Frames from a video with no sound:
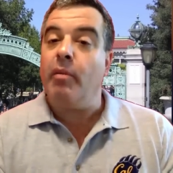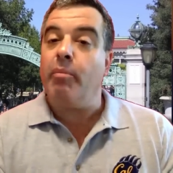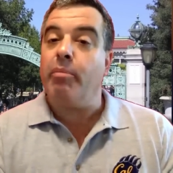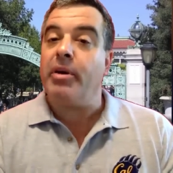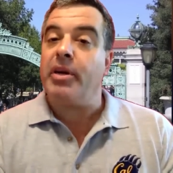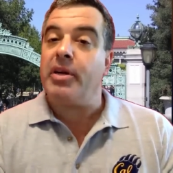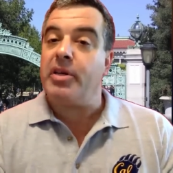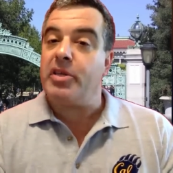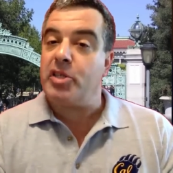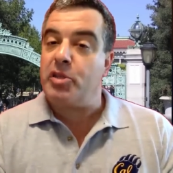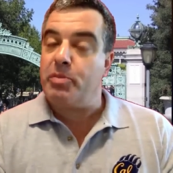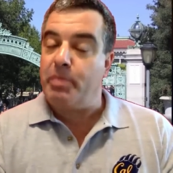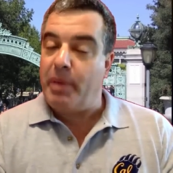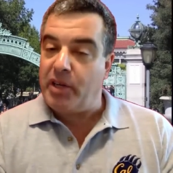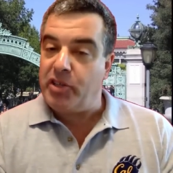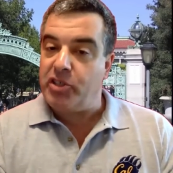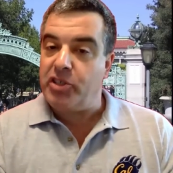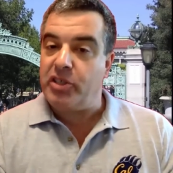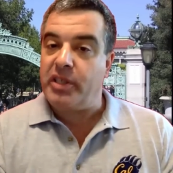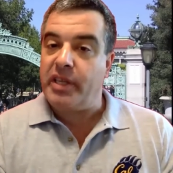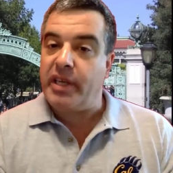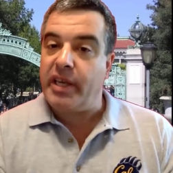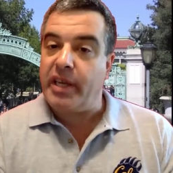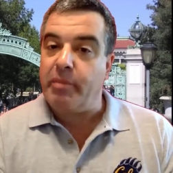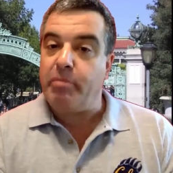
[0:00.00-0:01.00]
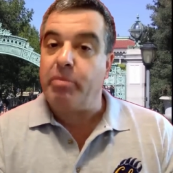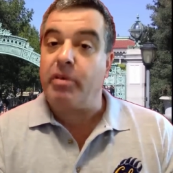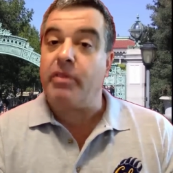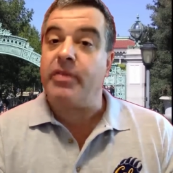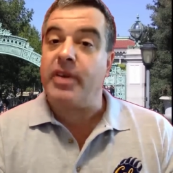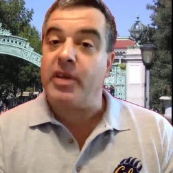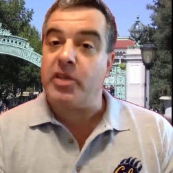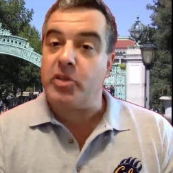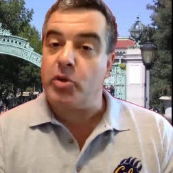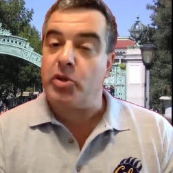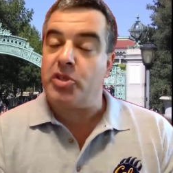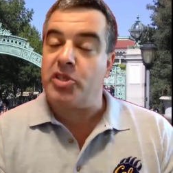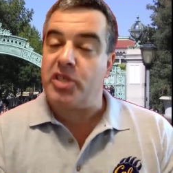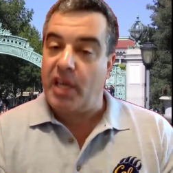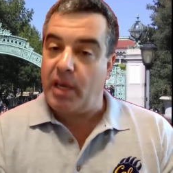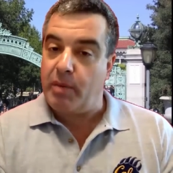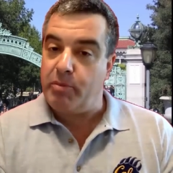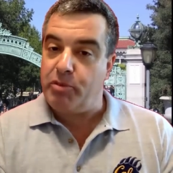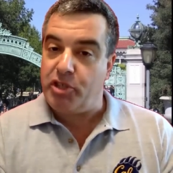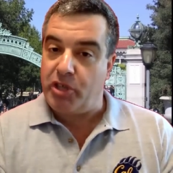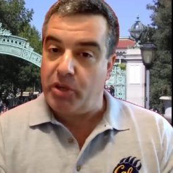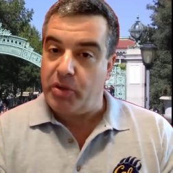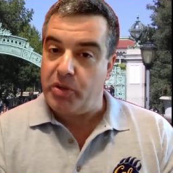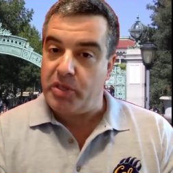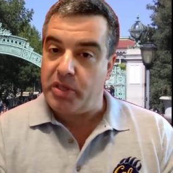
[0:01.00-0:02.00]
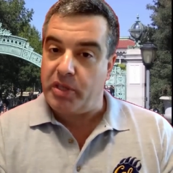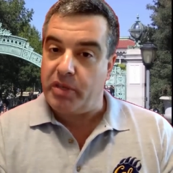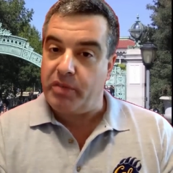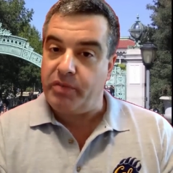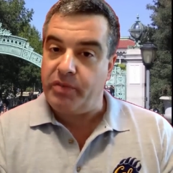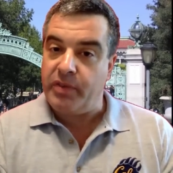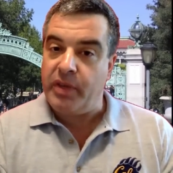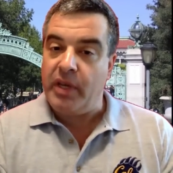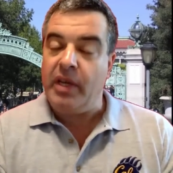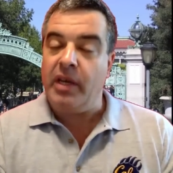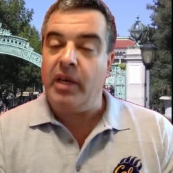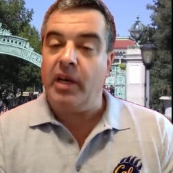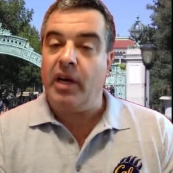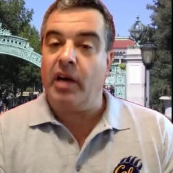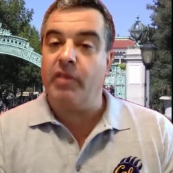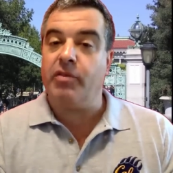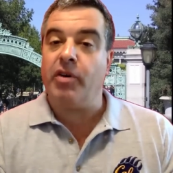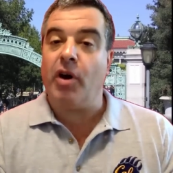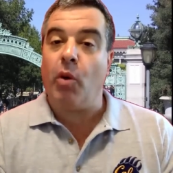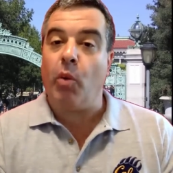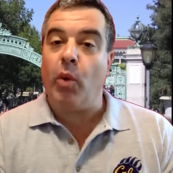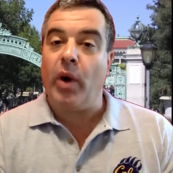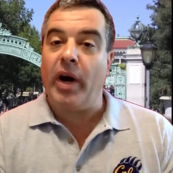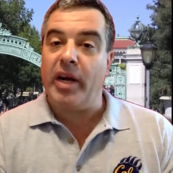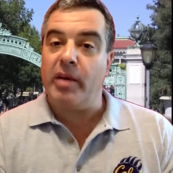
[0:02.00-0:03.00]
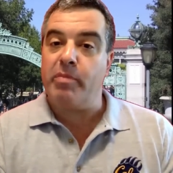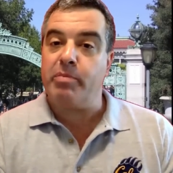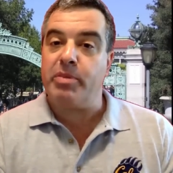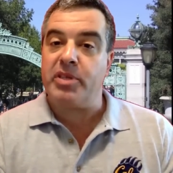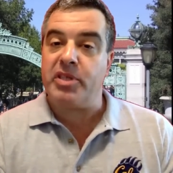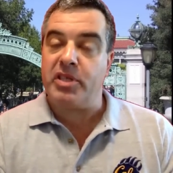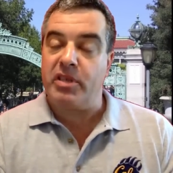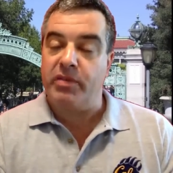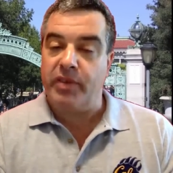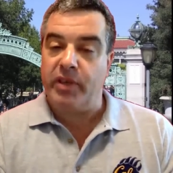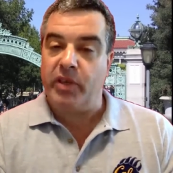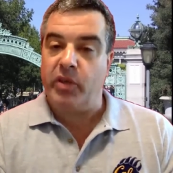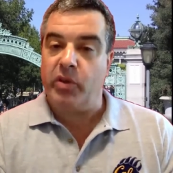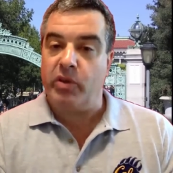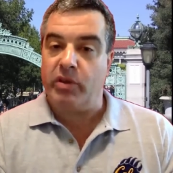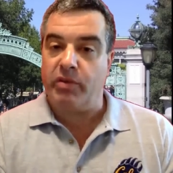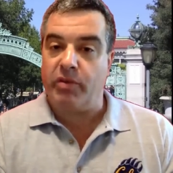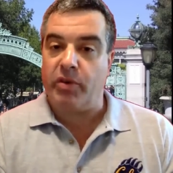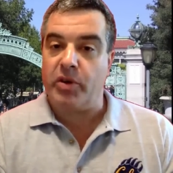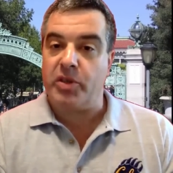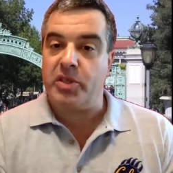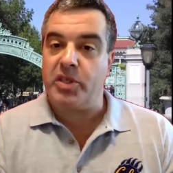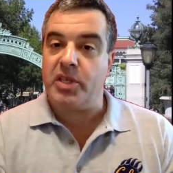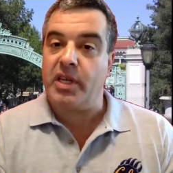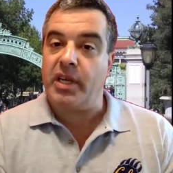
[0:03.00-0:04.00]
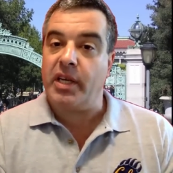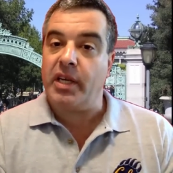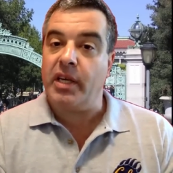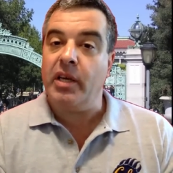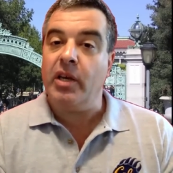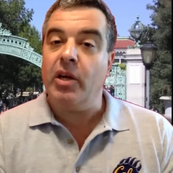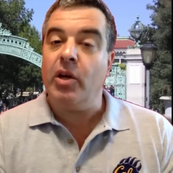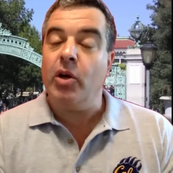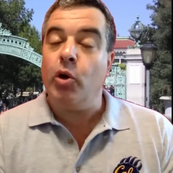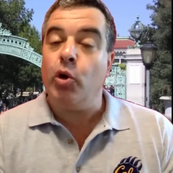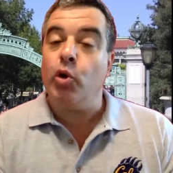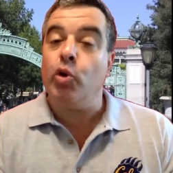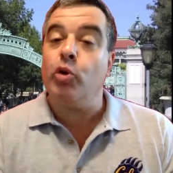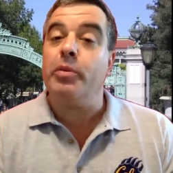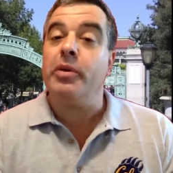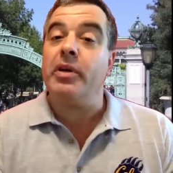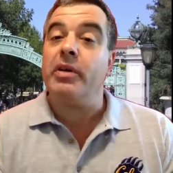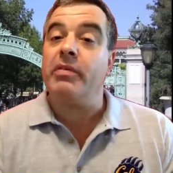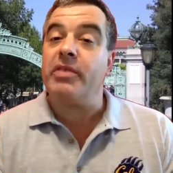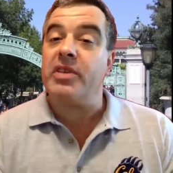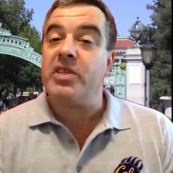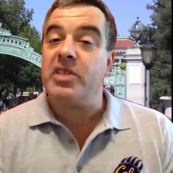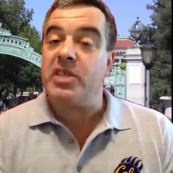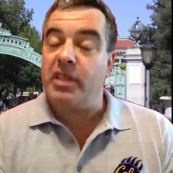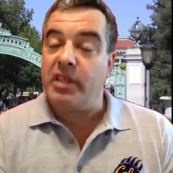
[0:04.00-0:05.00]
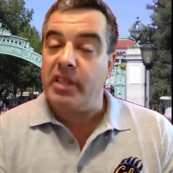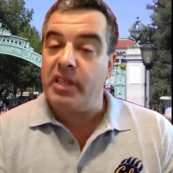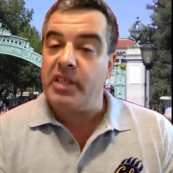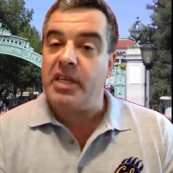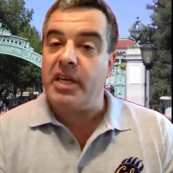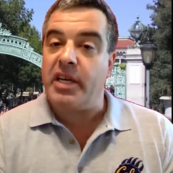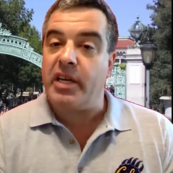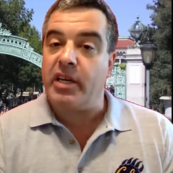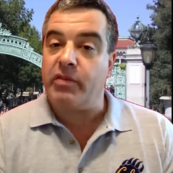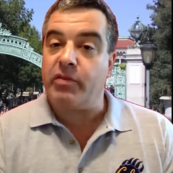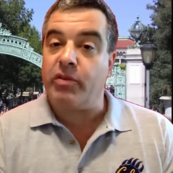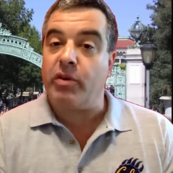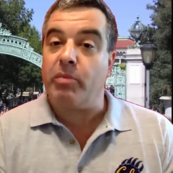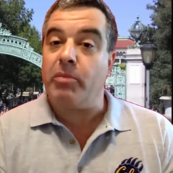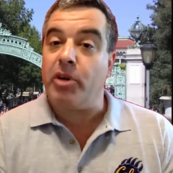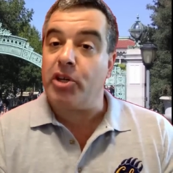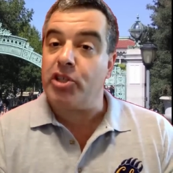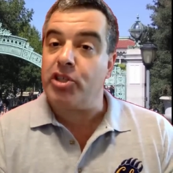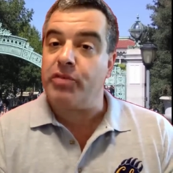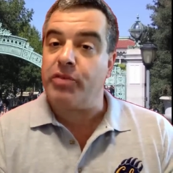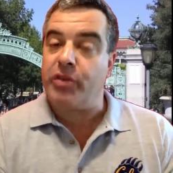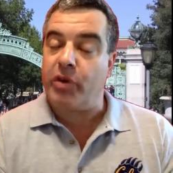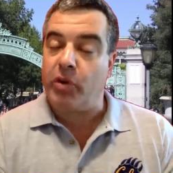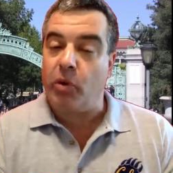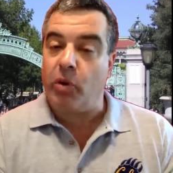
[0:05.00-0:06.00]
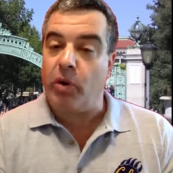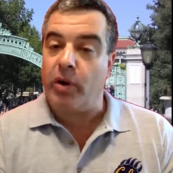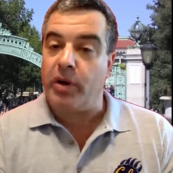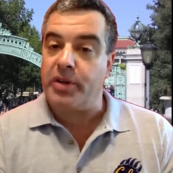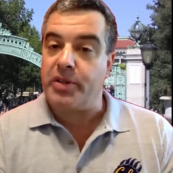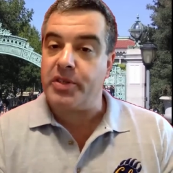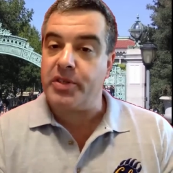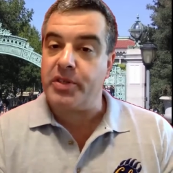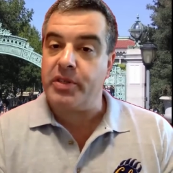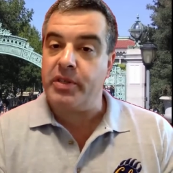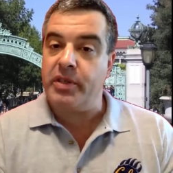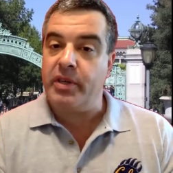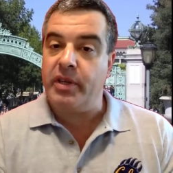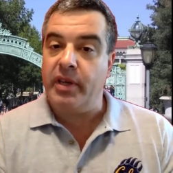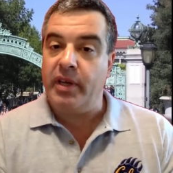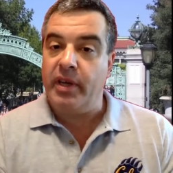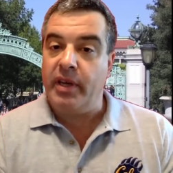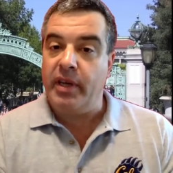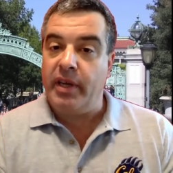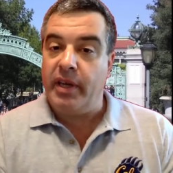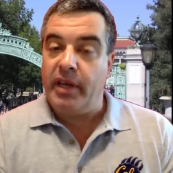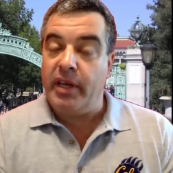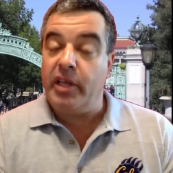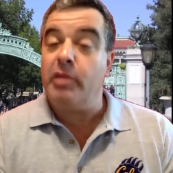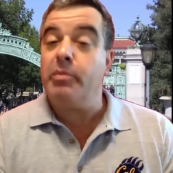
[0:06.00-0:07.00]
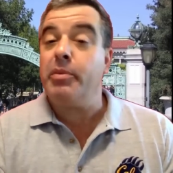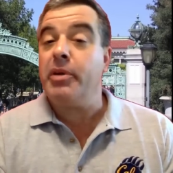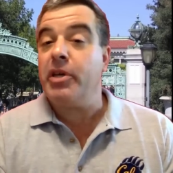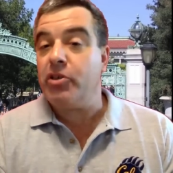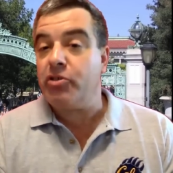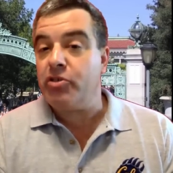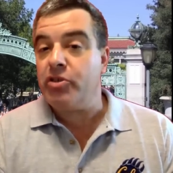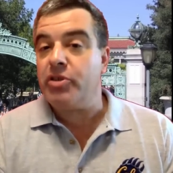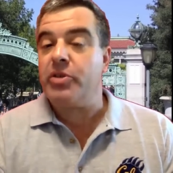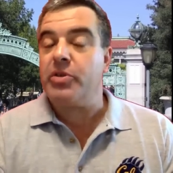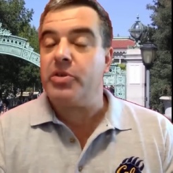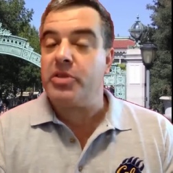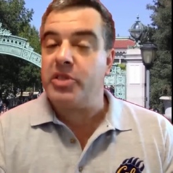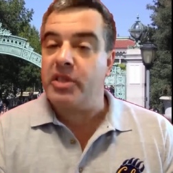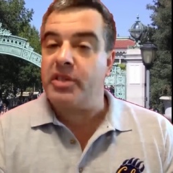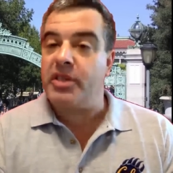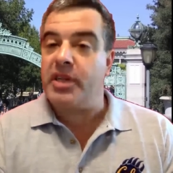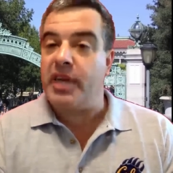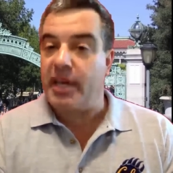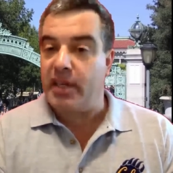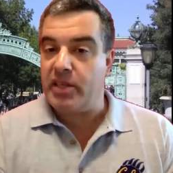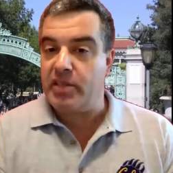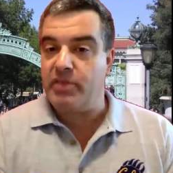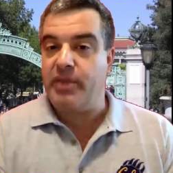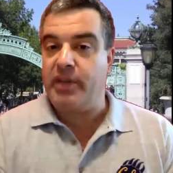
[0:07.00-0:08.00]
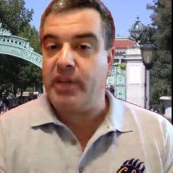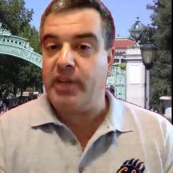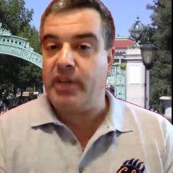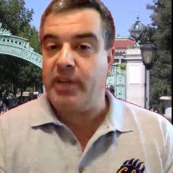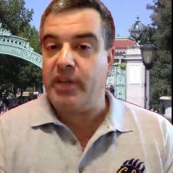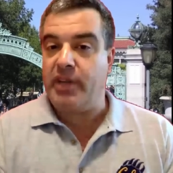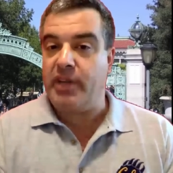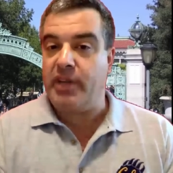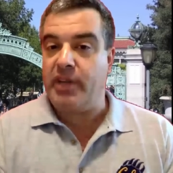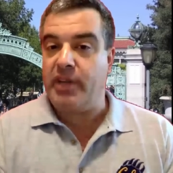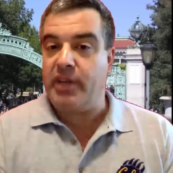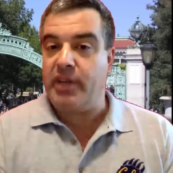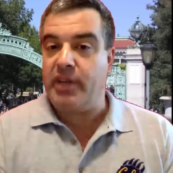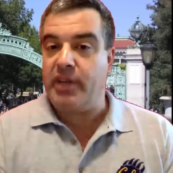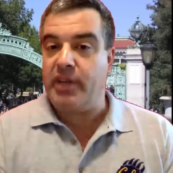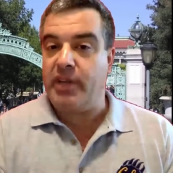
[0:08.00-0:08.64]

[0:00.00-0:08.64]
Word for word: but especially Professor Sam Joseph of Hawaii Pacific University, who will be a facilitator for much of the course. He'll be introduced in the next video,